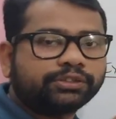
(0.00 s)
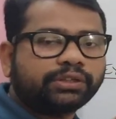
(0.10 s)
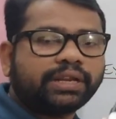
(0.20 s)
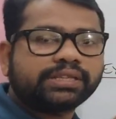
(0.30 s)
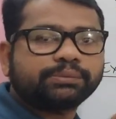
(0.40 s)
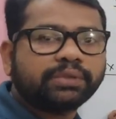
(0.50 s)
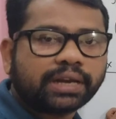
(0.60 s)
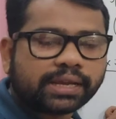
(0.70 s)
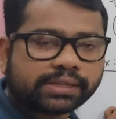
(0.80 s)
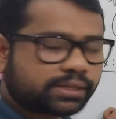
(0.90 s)
So in exam
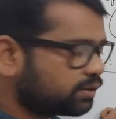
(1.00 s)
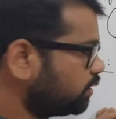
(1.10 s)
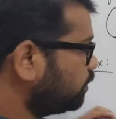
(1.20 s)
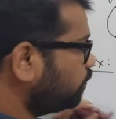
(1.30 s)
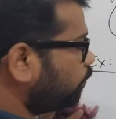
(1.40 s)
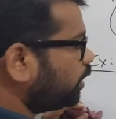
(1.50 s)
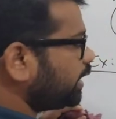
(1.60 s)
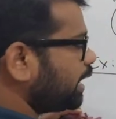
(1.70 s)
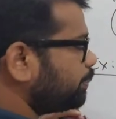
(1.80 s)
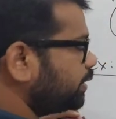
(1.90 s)
they'll ask,
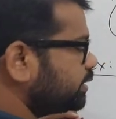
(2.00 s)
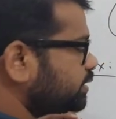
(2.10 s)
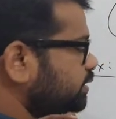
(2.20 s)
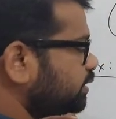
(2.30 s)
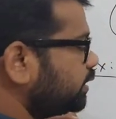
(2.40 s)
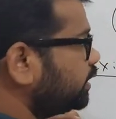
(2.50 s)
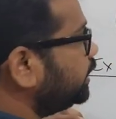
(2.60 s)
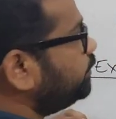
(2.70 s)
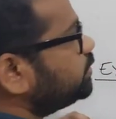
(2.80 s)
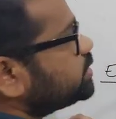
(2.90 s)
what happens
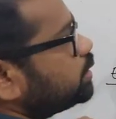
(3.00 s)
if the